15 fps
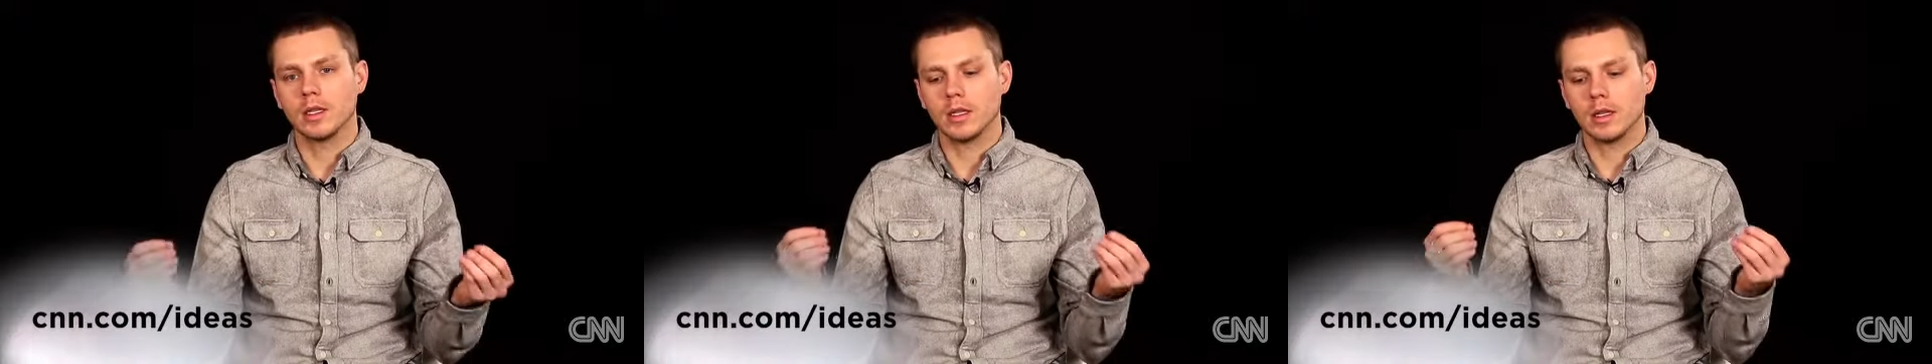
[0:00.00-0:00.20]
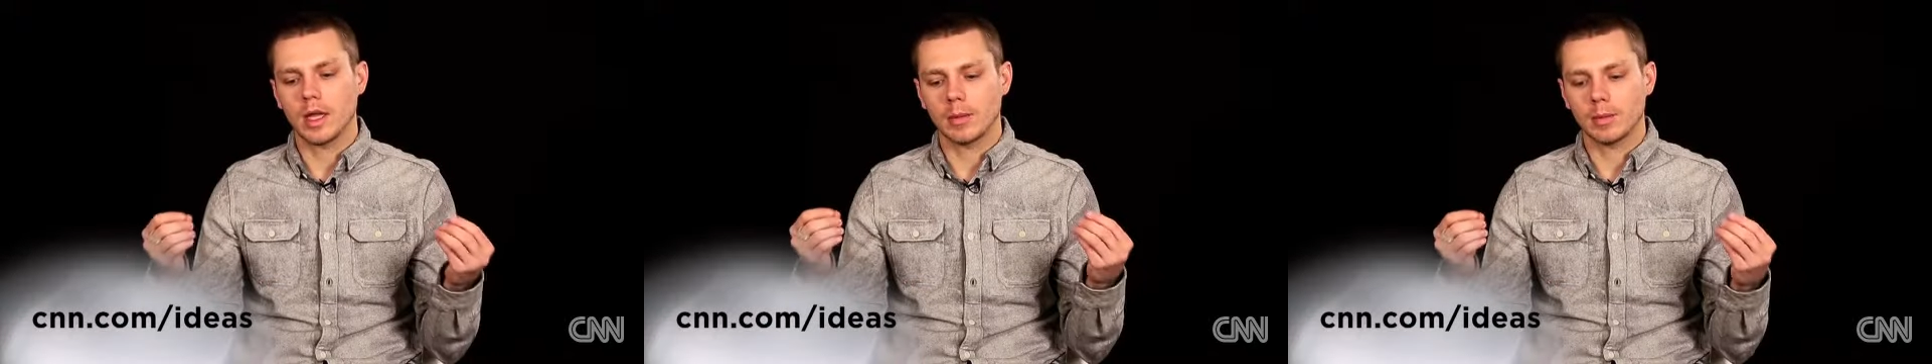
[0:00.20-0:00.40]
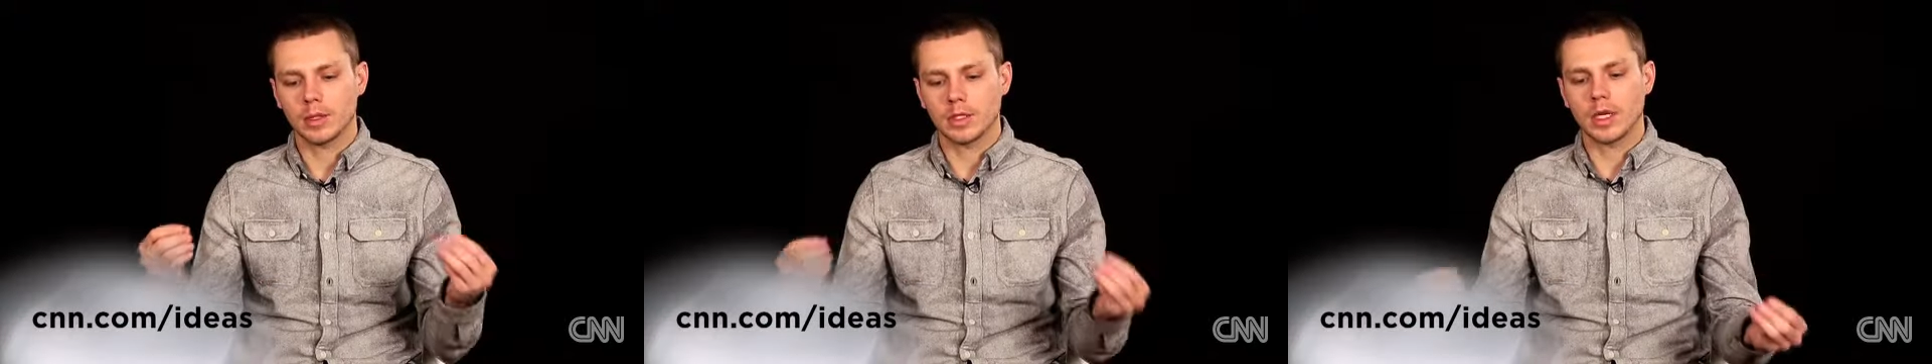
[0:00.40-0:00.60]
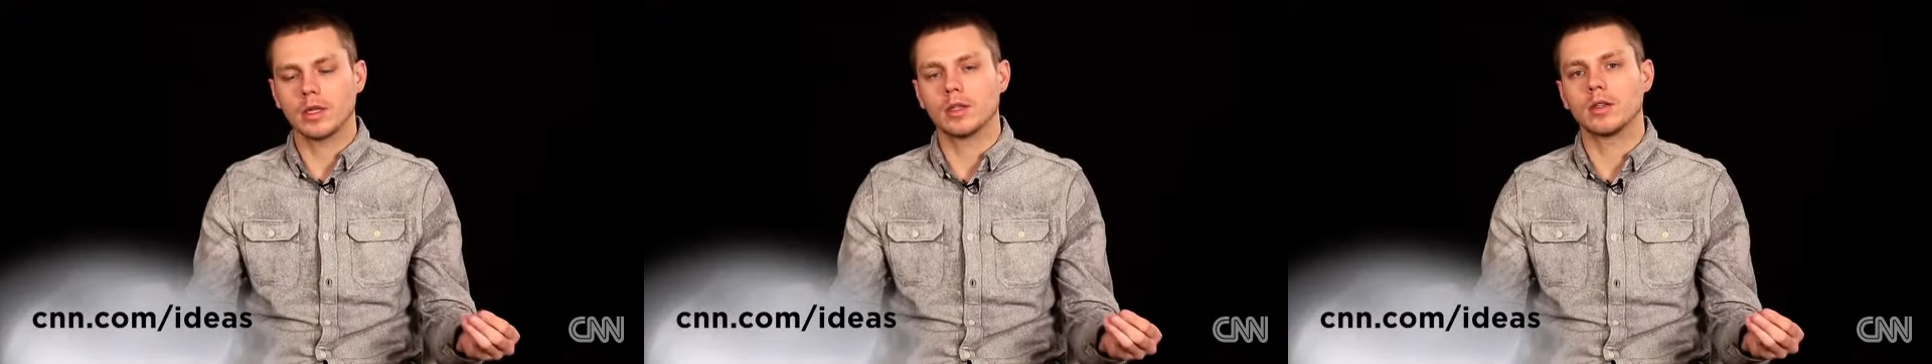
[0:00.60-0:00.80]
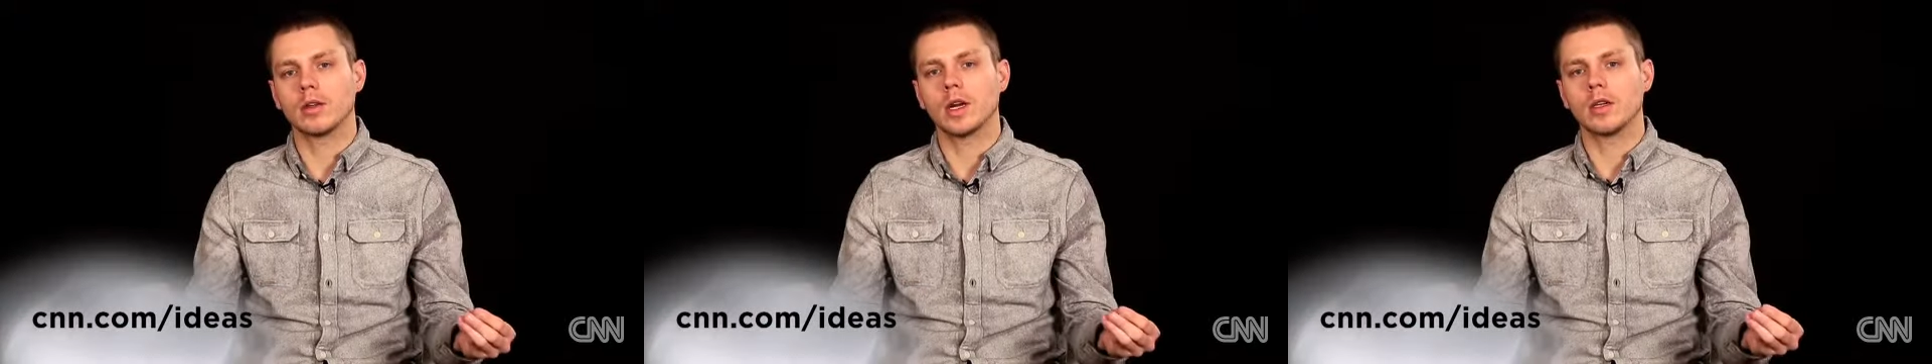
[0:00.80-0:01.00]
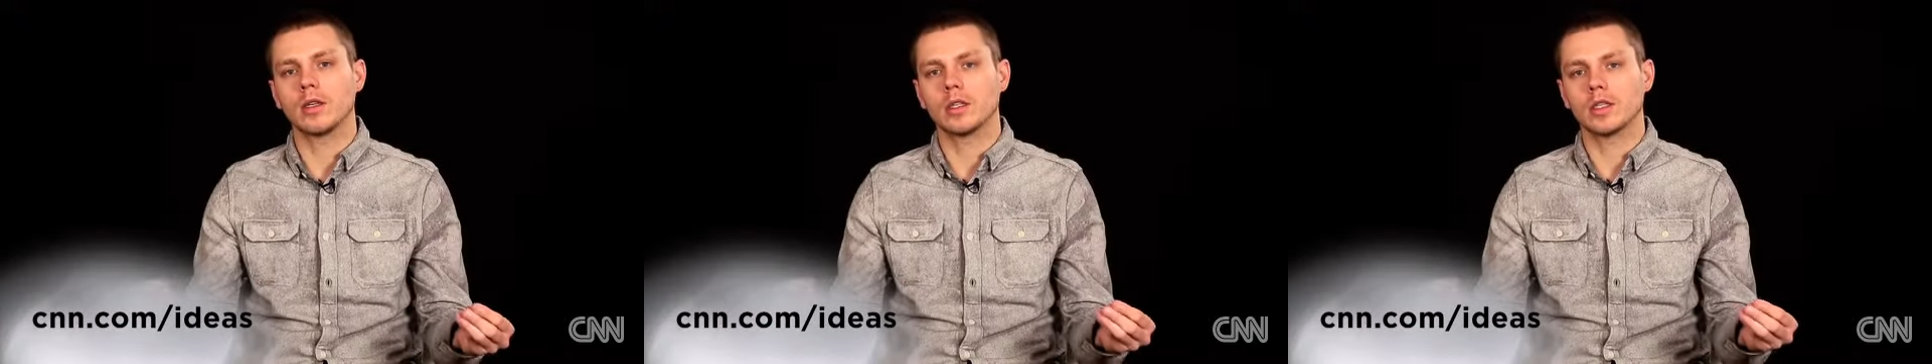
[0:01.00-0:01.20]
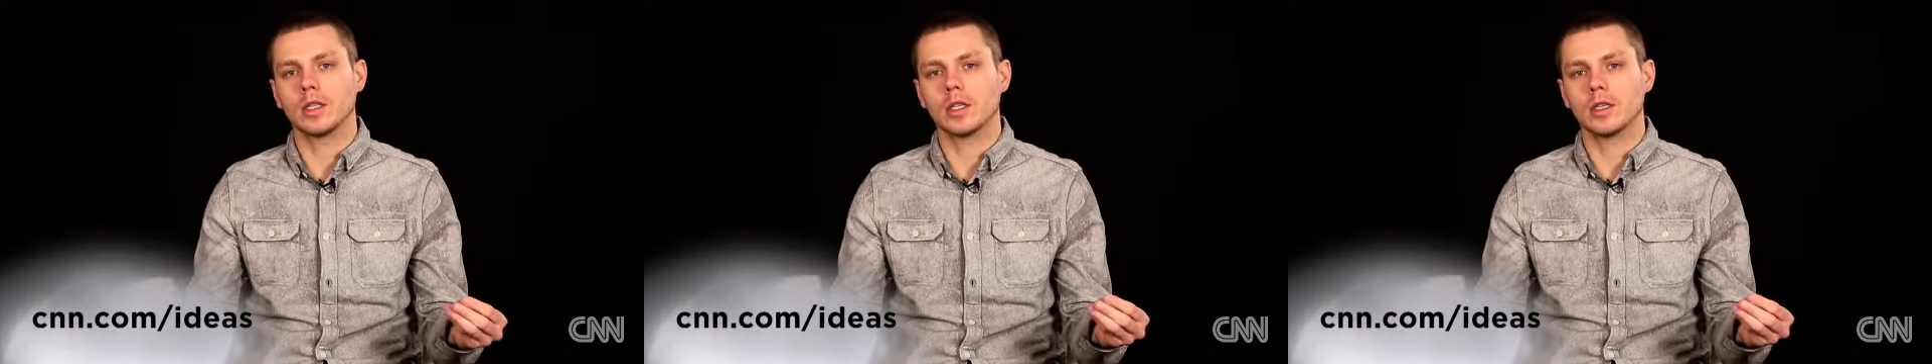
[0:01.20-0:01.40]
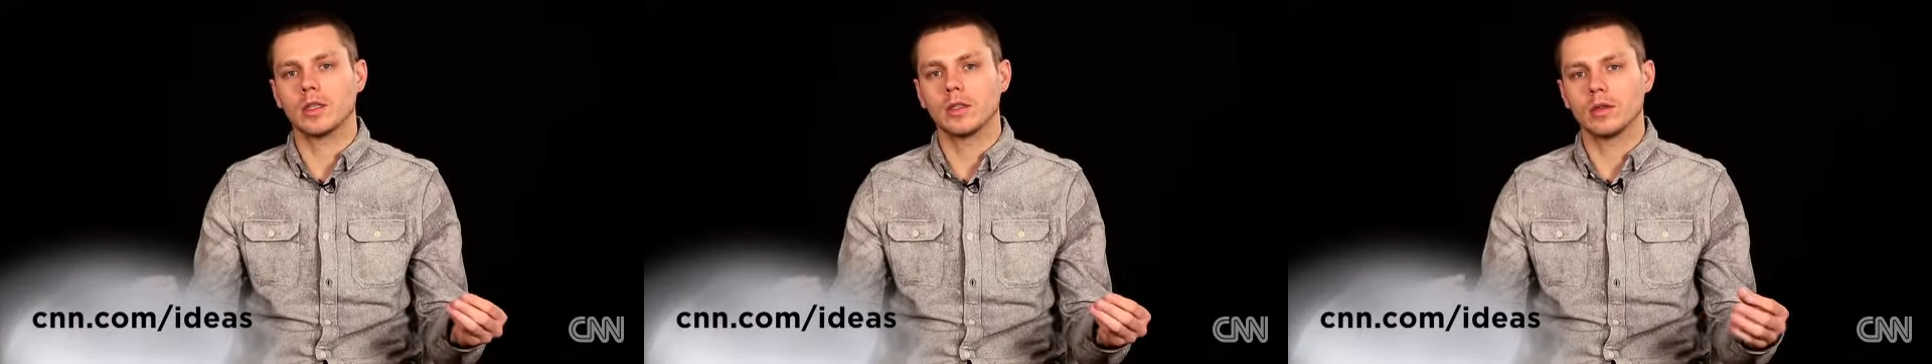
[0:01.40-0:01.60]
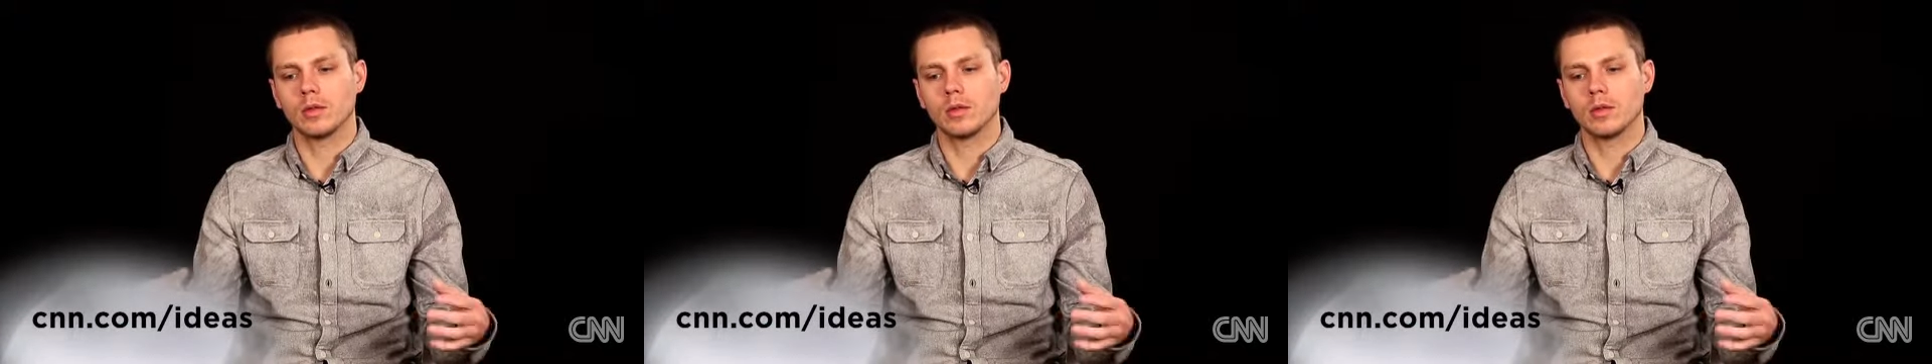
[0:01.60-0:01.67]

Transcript: that potential energy